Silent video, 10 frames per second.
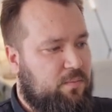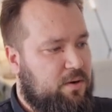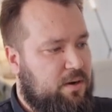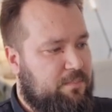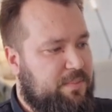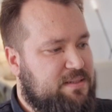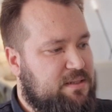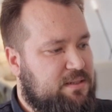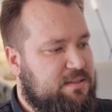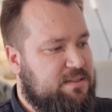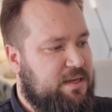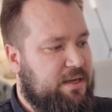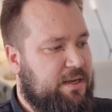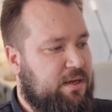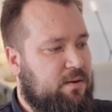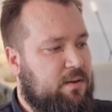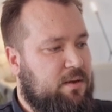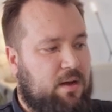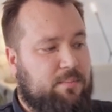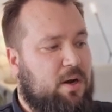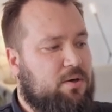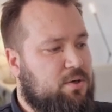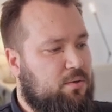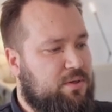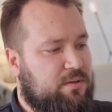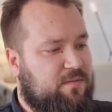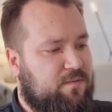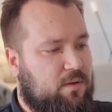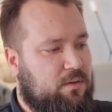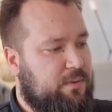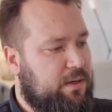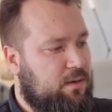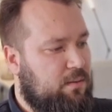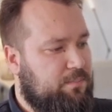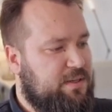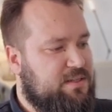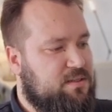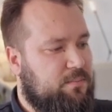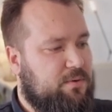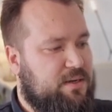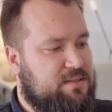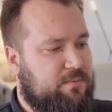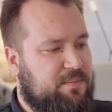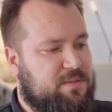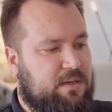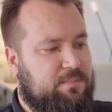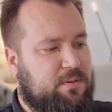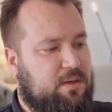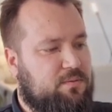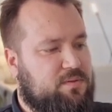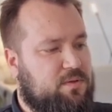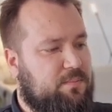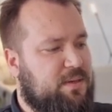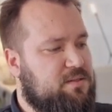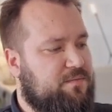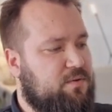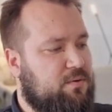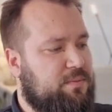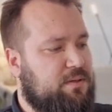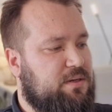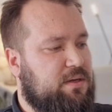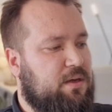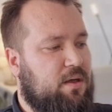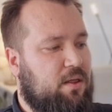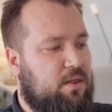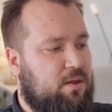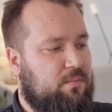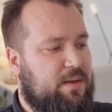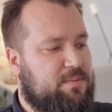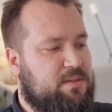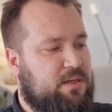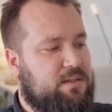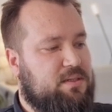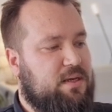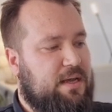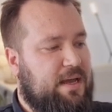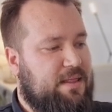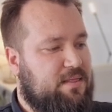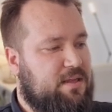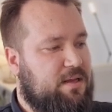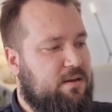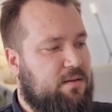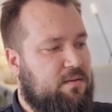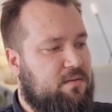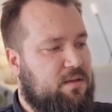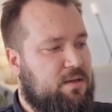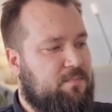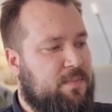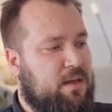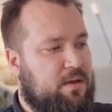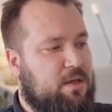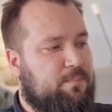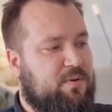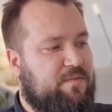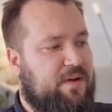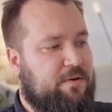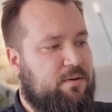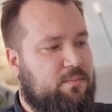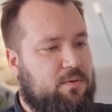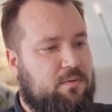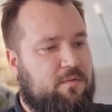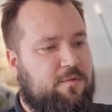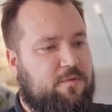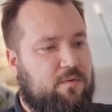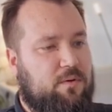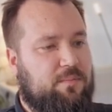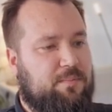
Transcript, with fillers: where I'm basically saying, I'm hard coding the following. Please summarize the website below to the best of your ability, the website, and then the input variable from the